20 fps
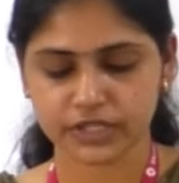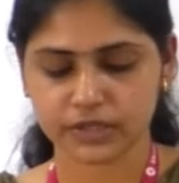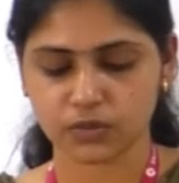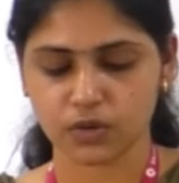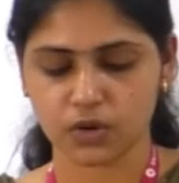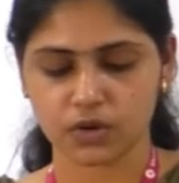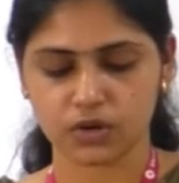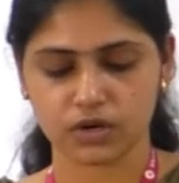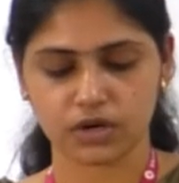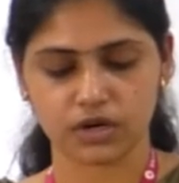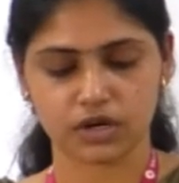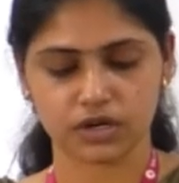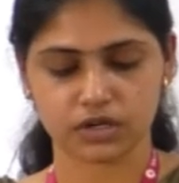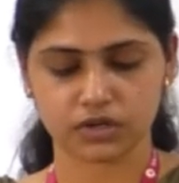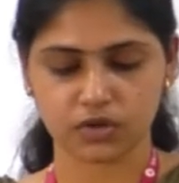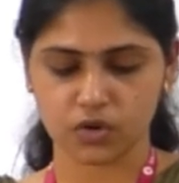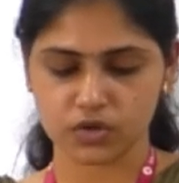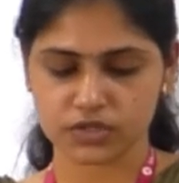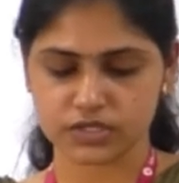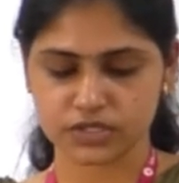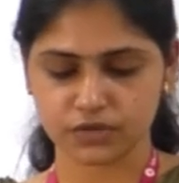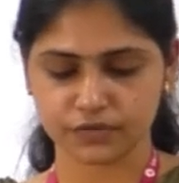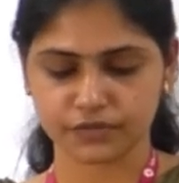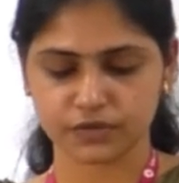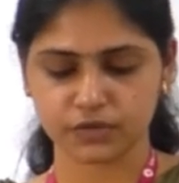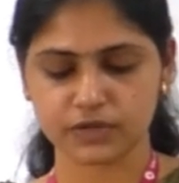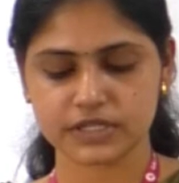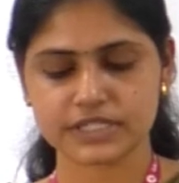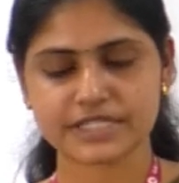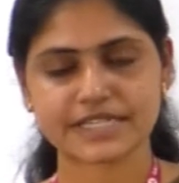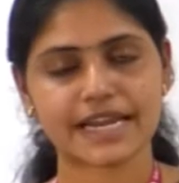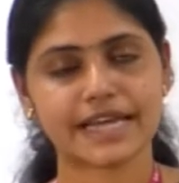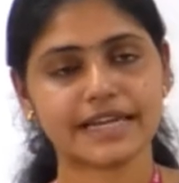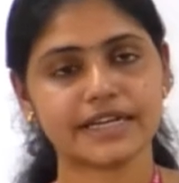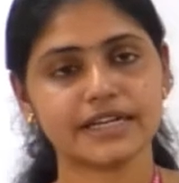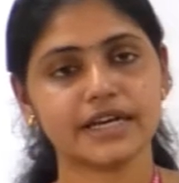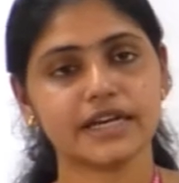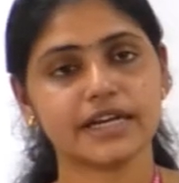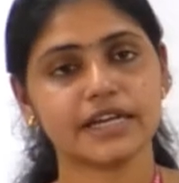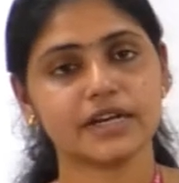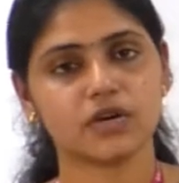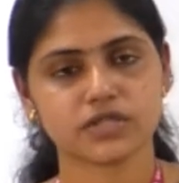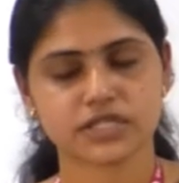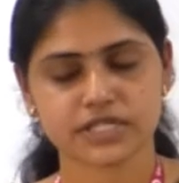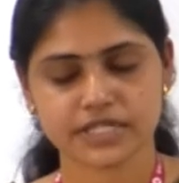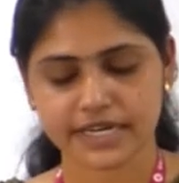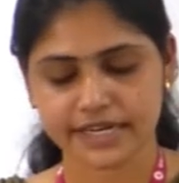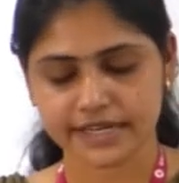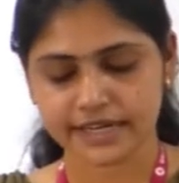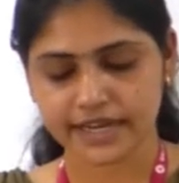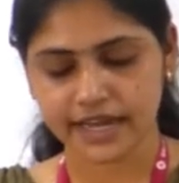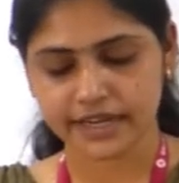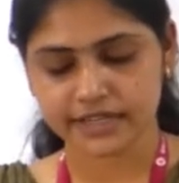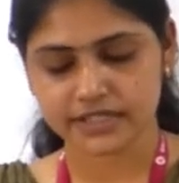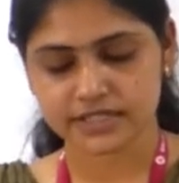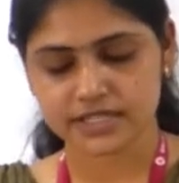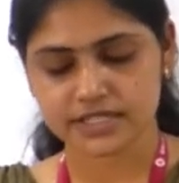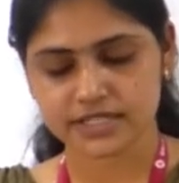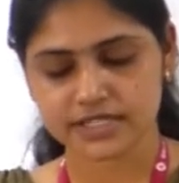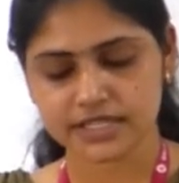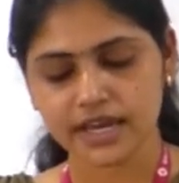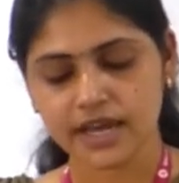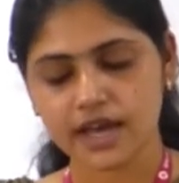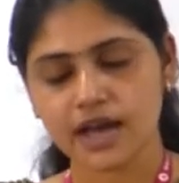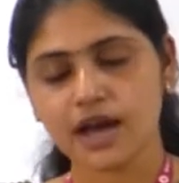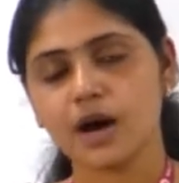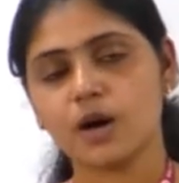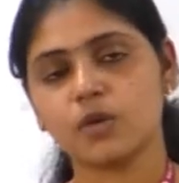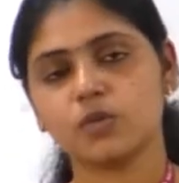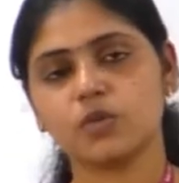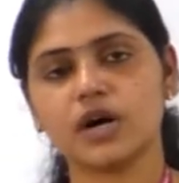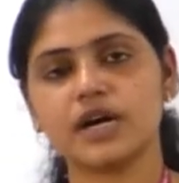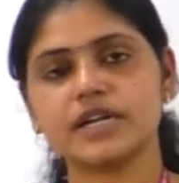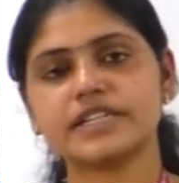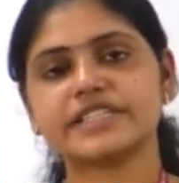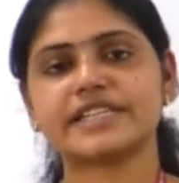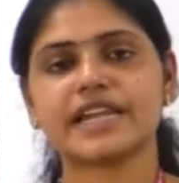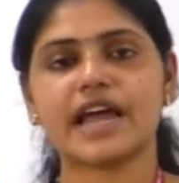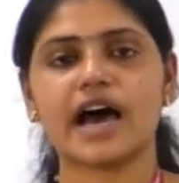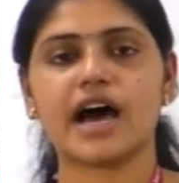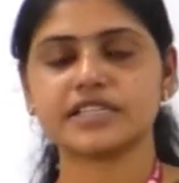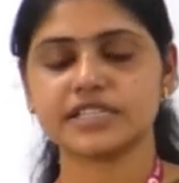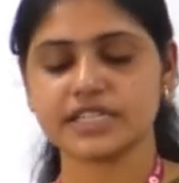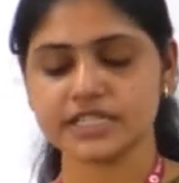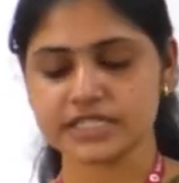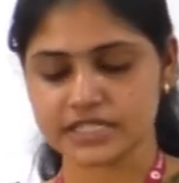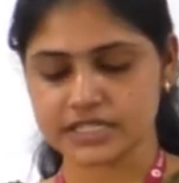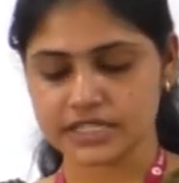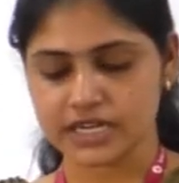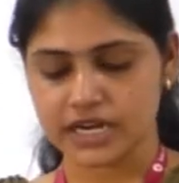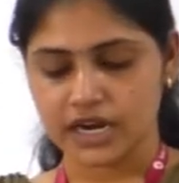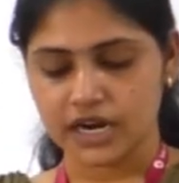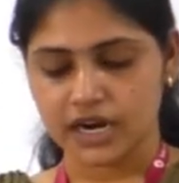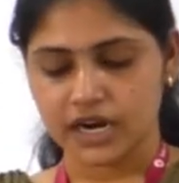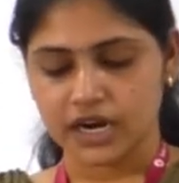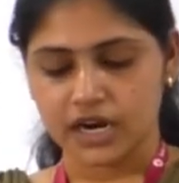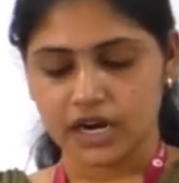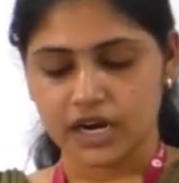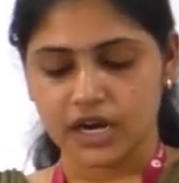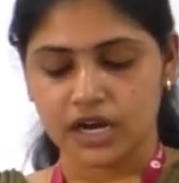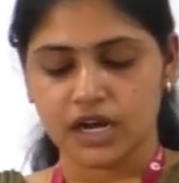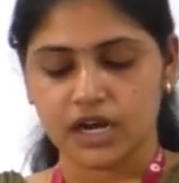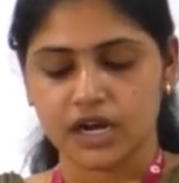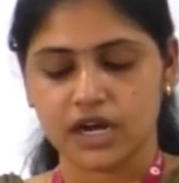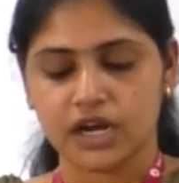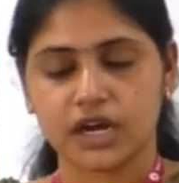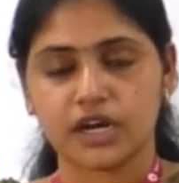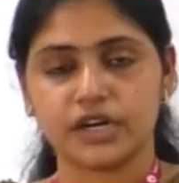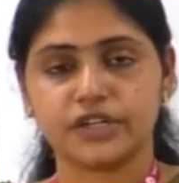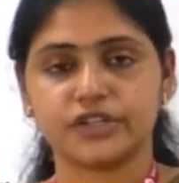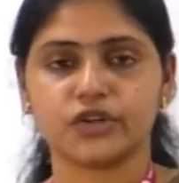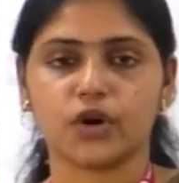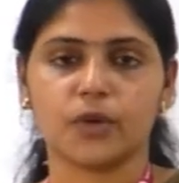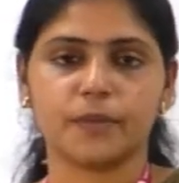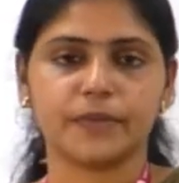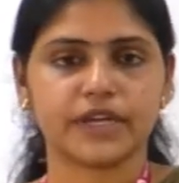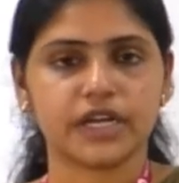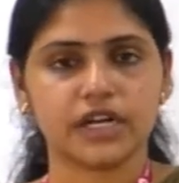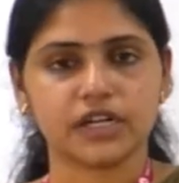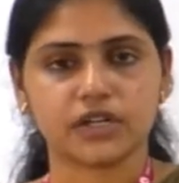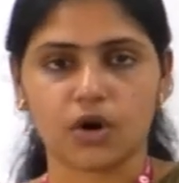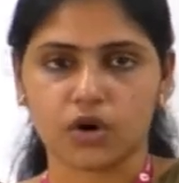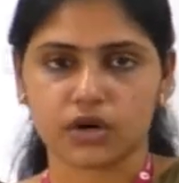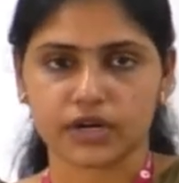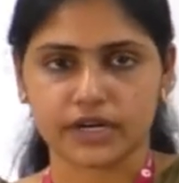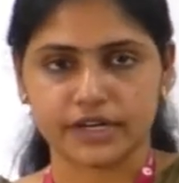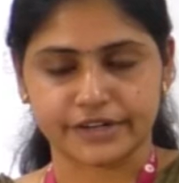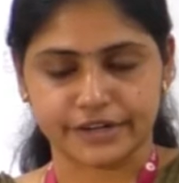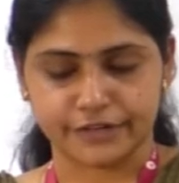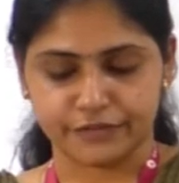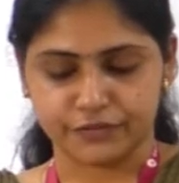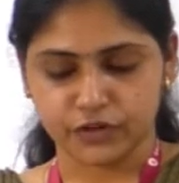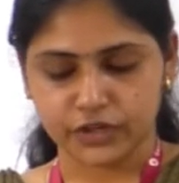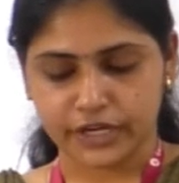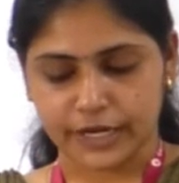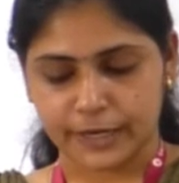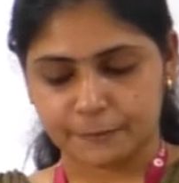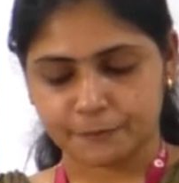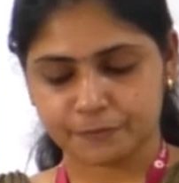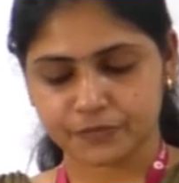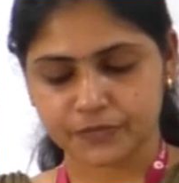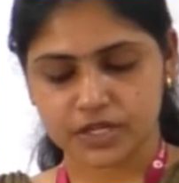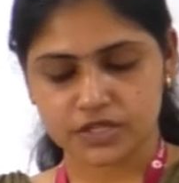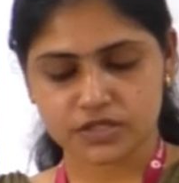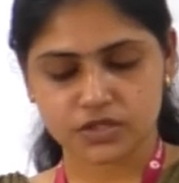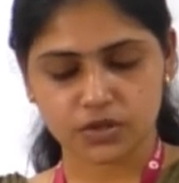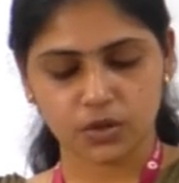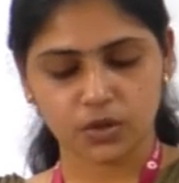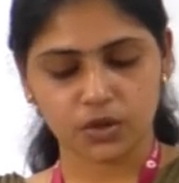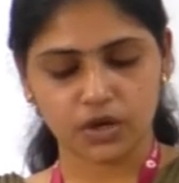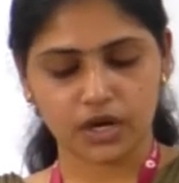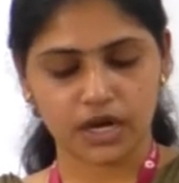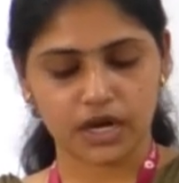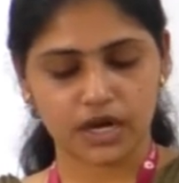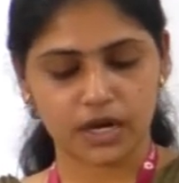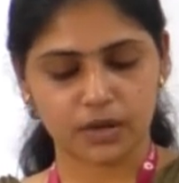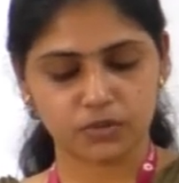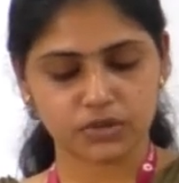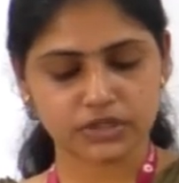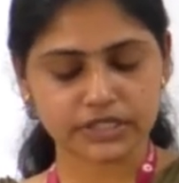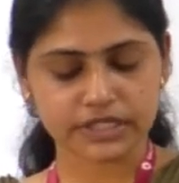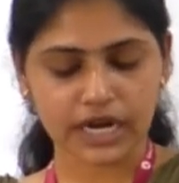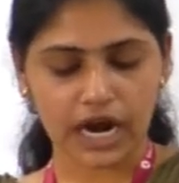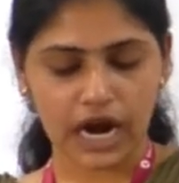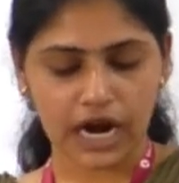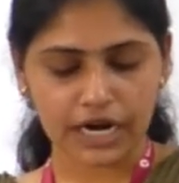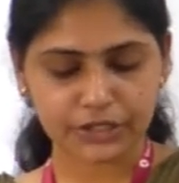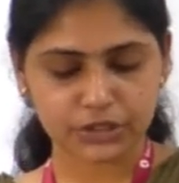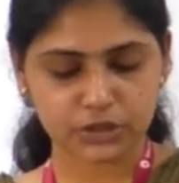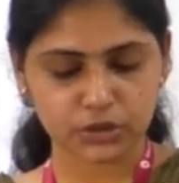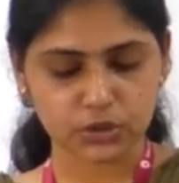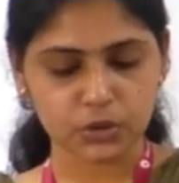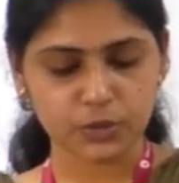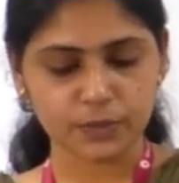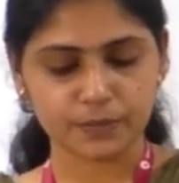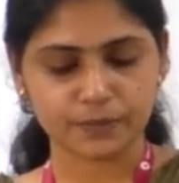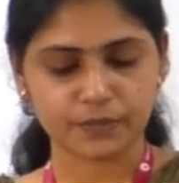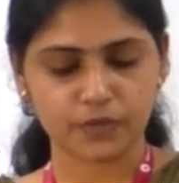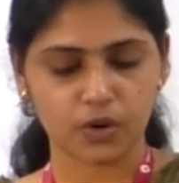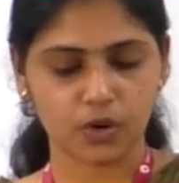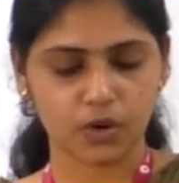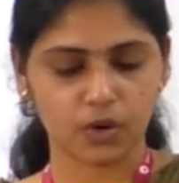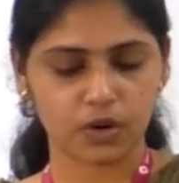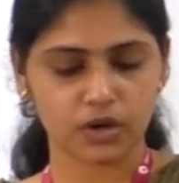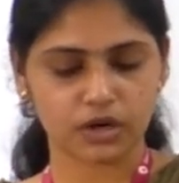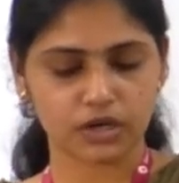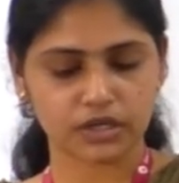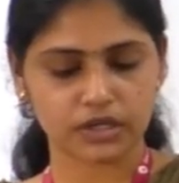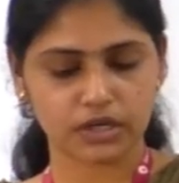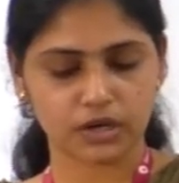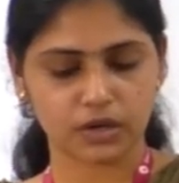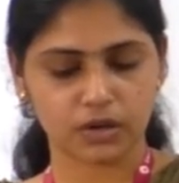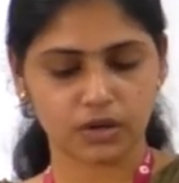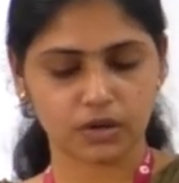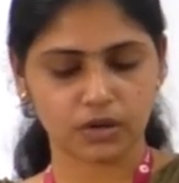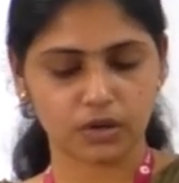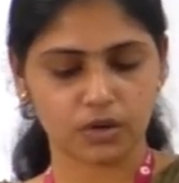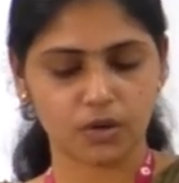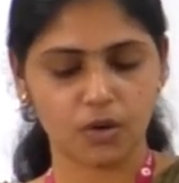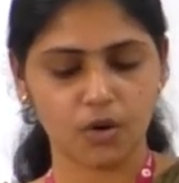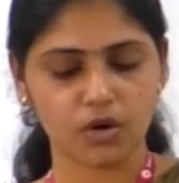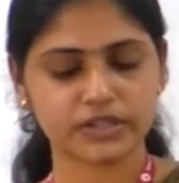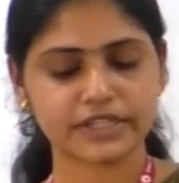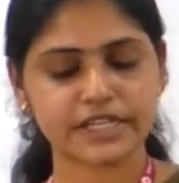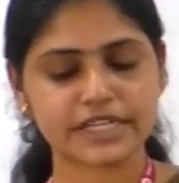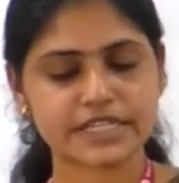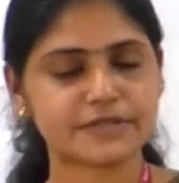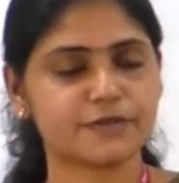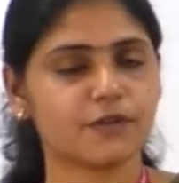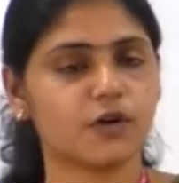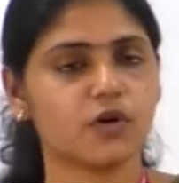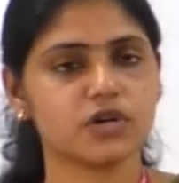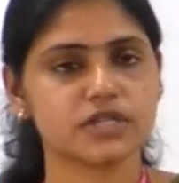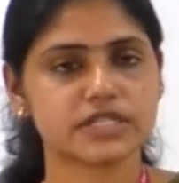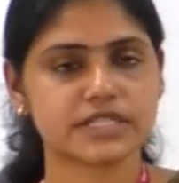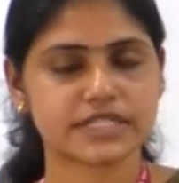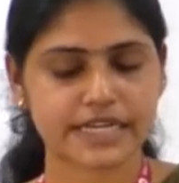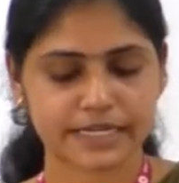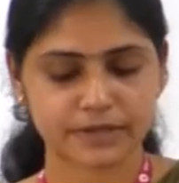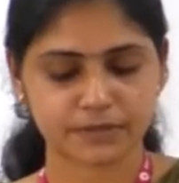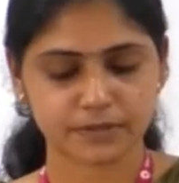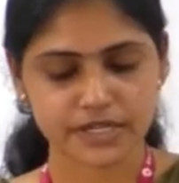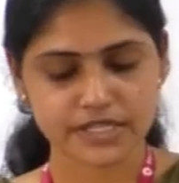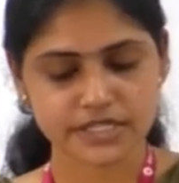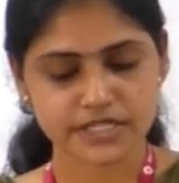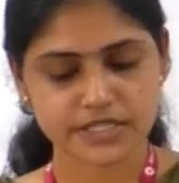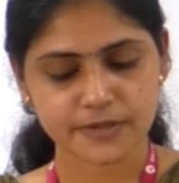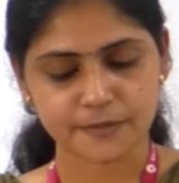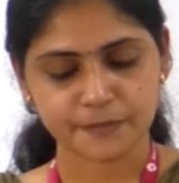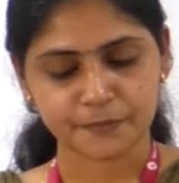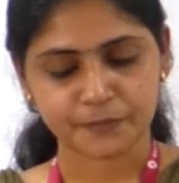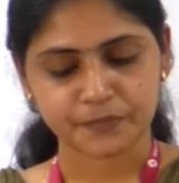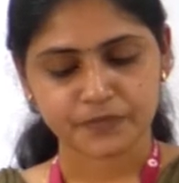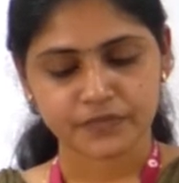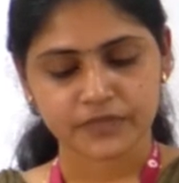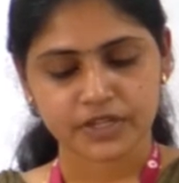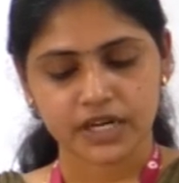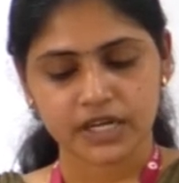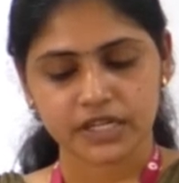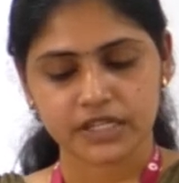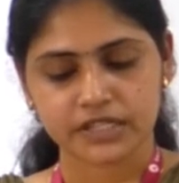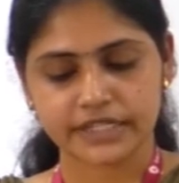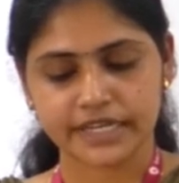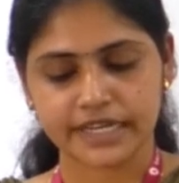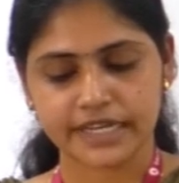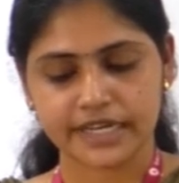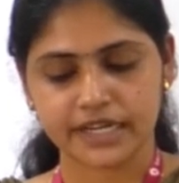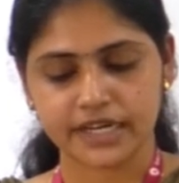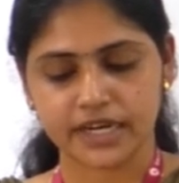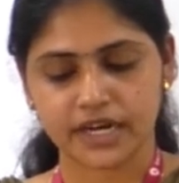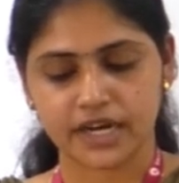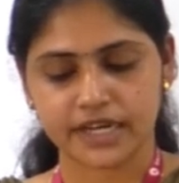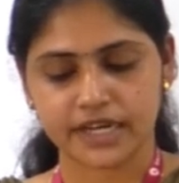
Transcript: the coast of Queensland in Australia, it is the world's largest tropical coral reef. Okay, so with regard to all these four statements, the